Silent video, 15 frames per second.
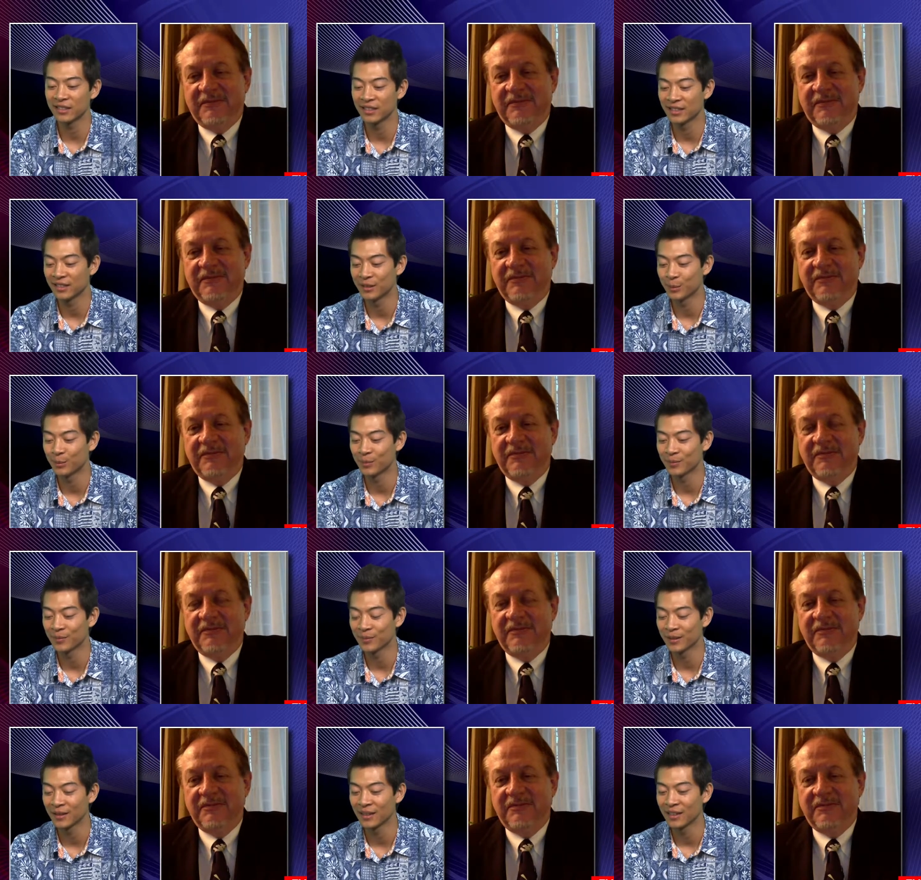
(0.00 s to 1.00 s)
Speaker 1: Um,
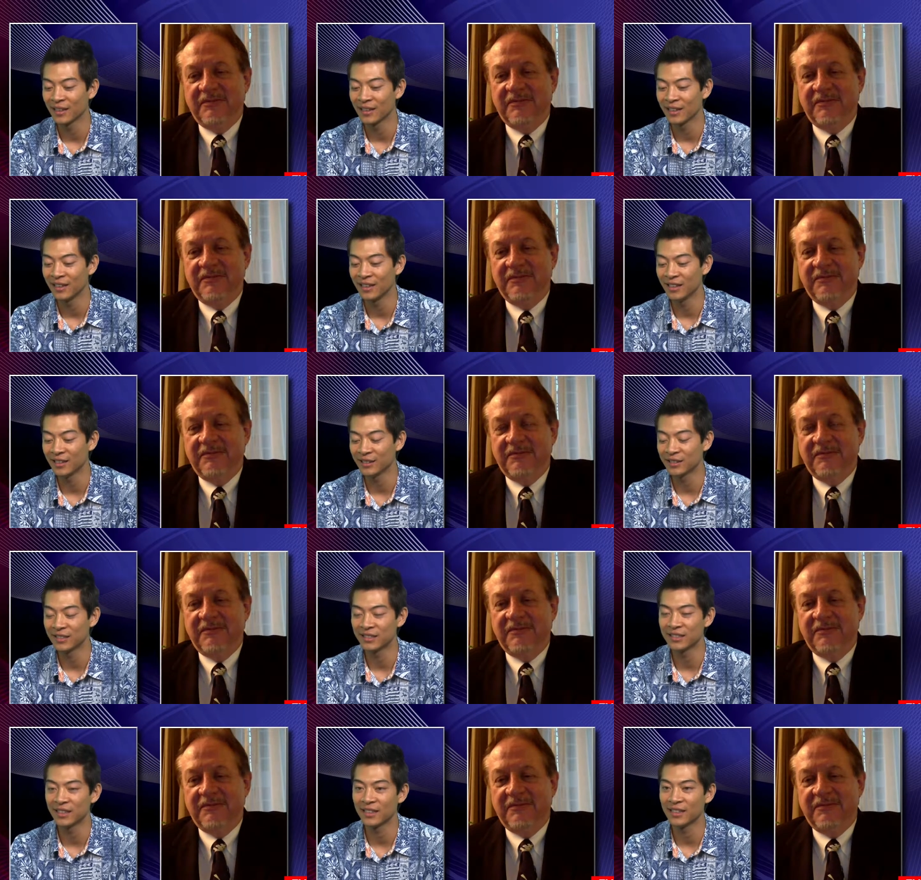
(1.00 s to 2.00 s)
he likes
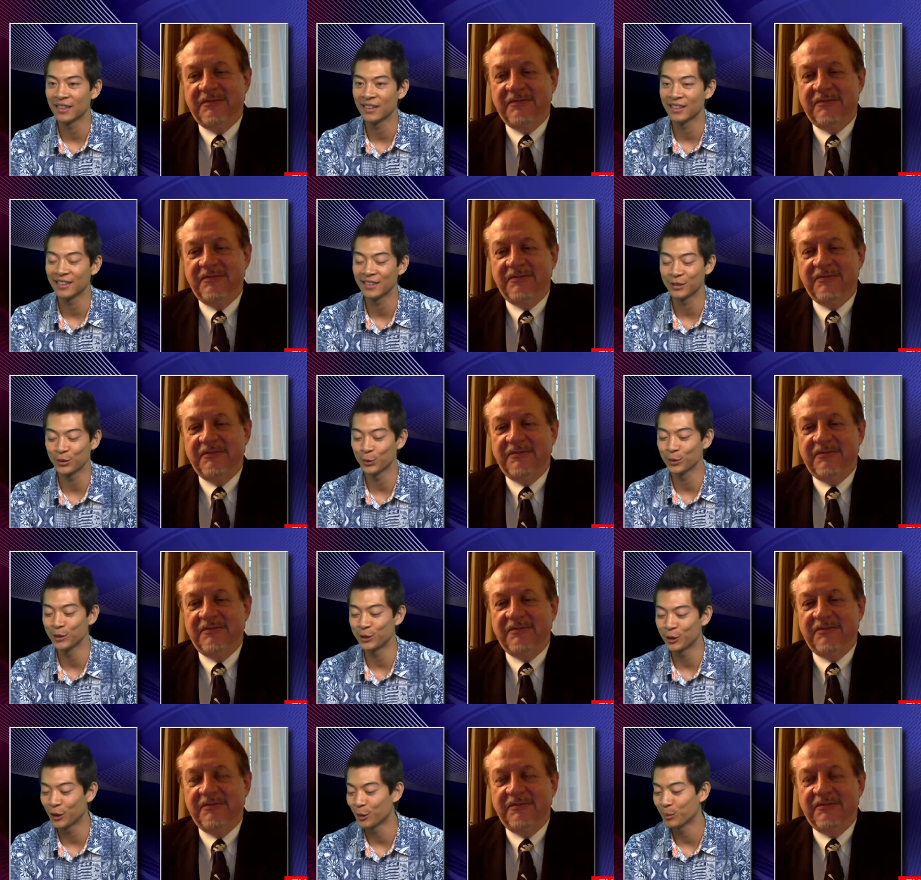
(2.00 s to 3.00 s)
to say that his only
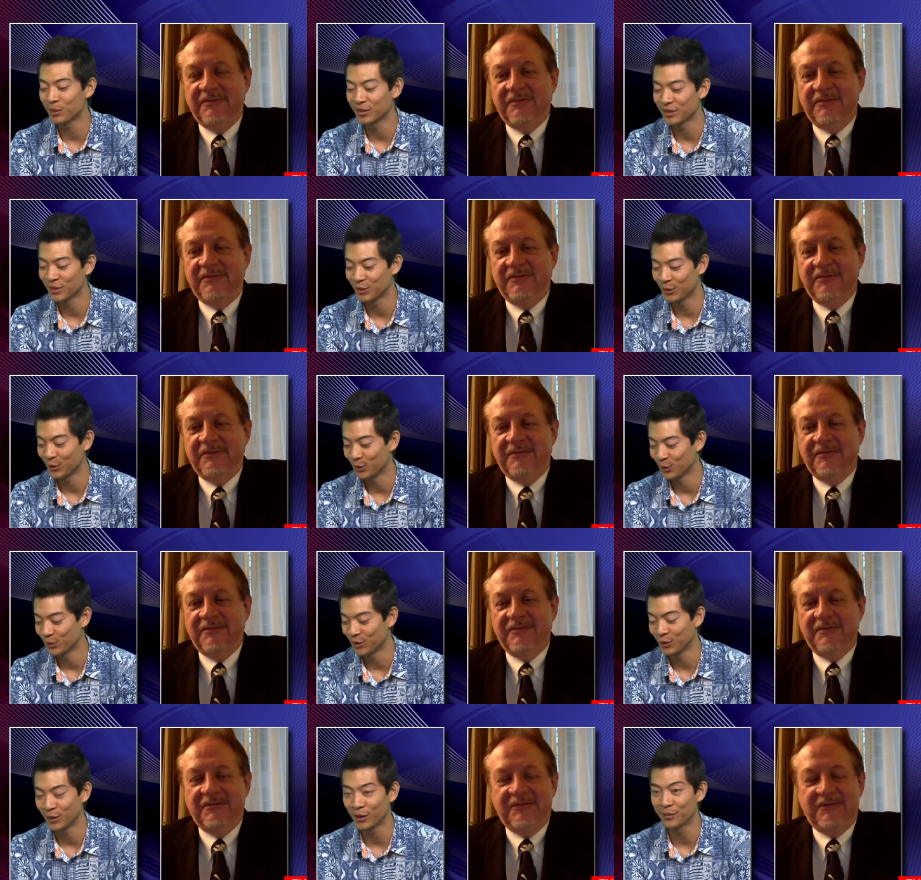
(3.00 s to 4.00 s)
job is to
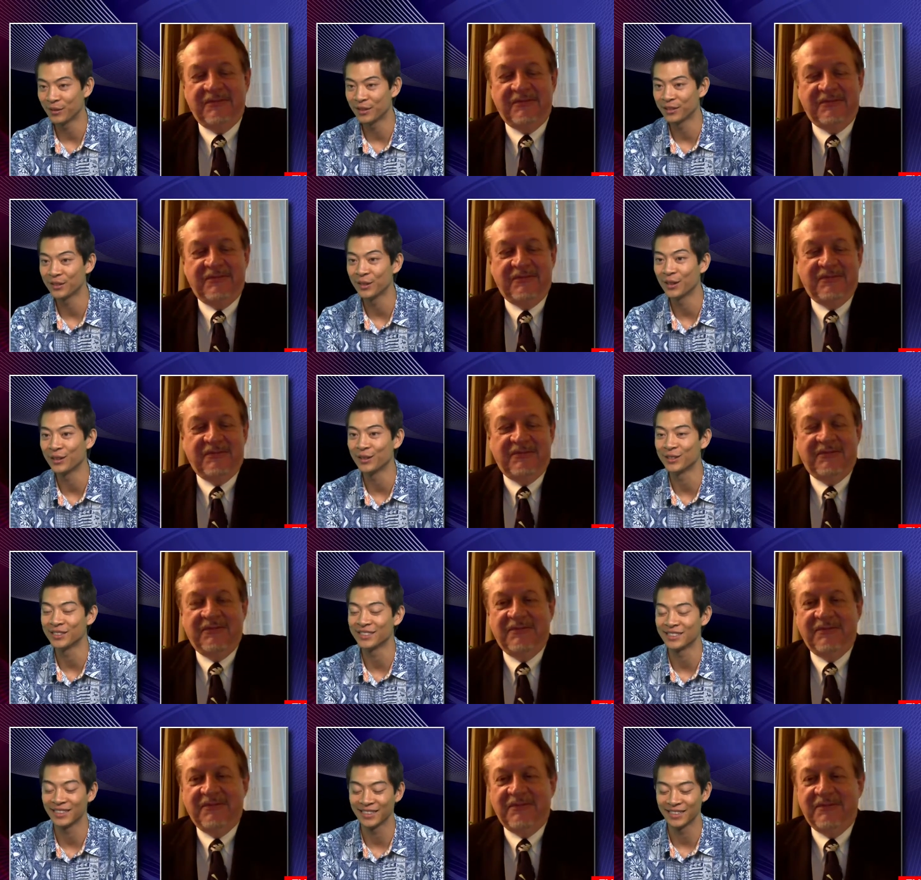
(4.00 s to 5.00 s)
to love on to
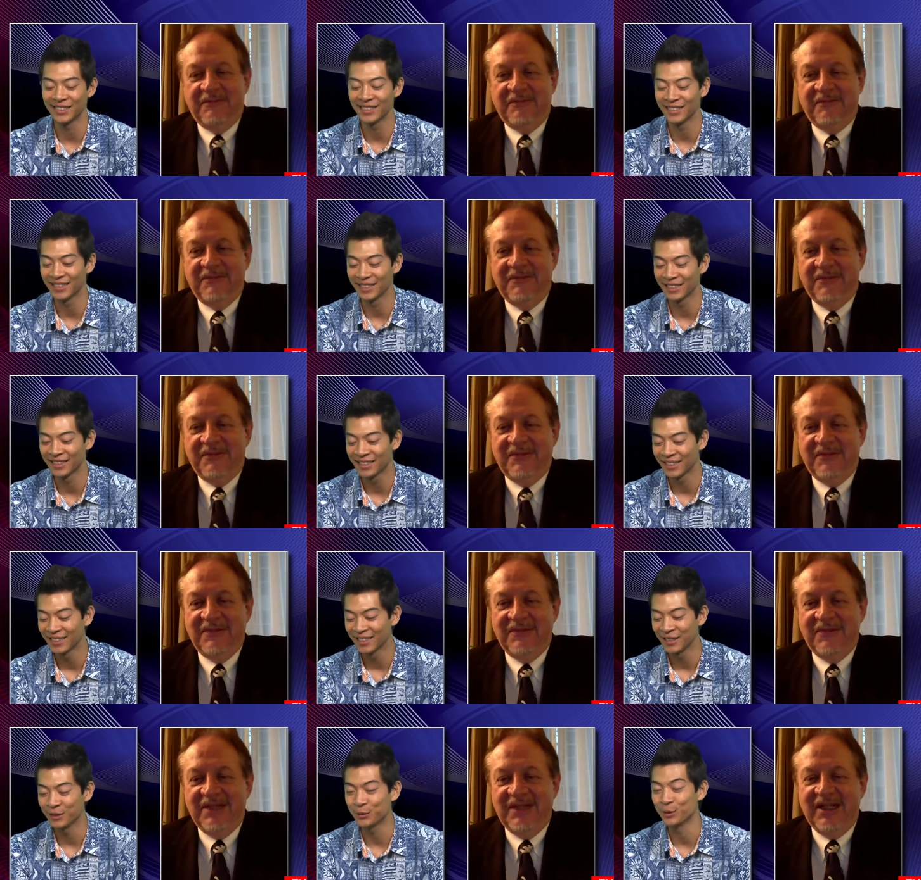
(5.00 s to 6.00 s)
others, and uh,
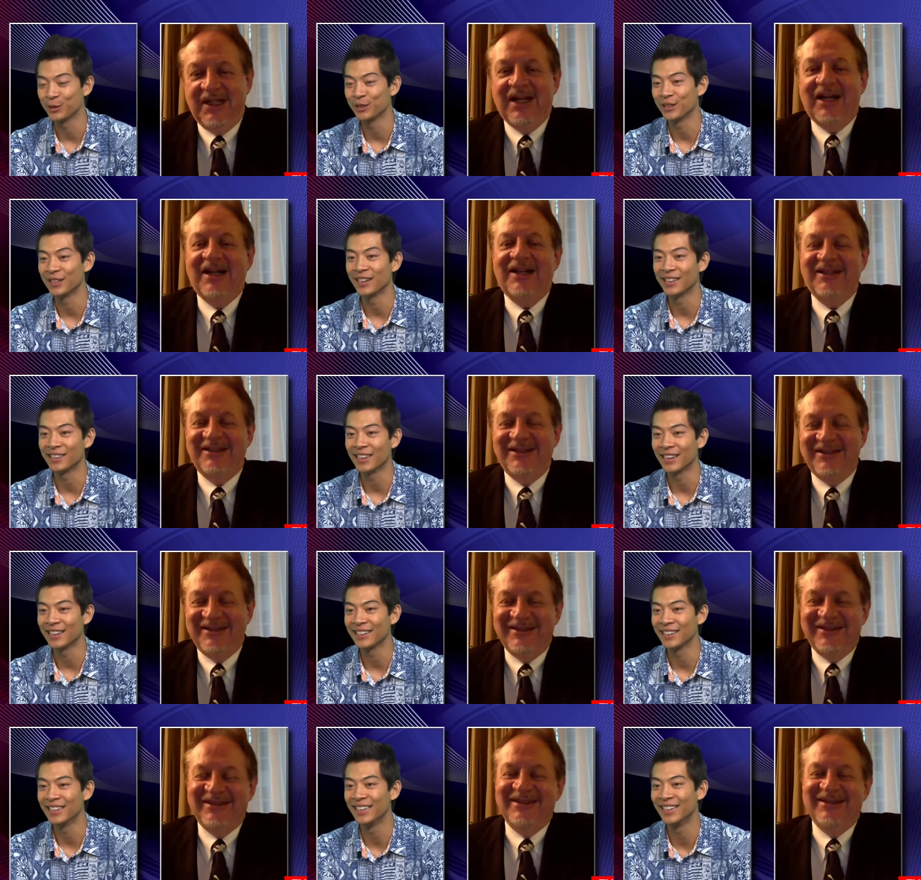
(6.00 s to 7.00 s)
he's really good at
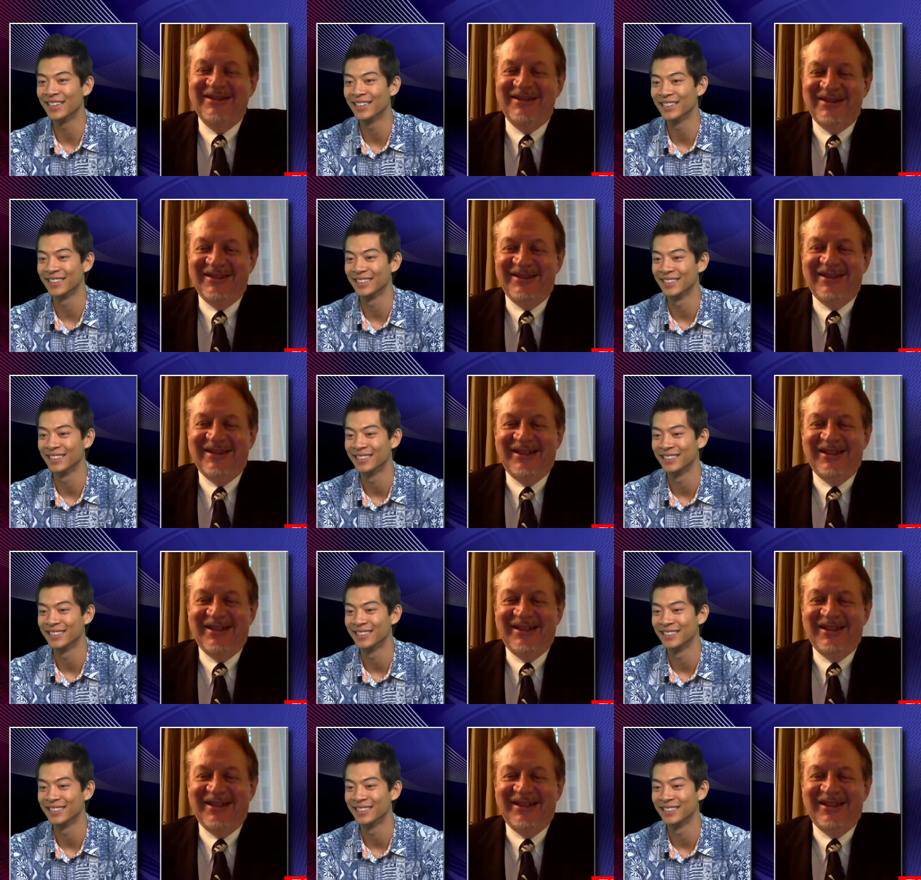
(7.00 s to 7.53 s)
that.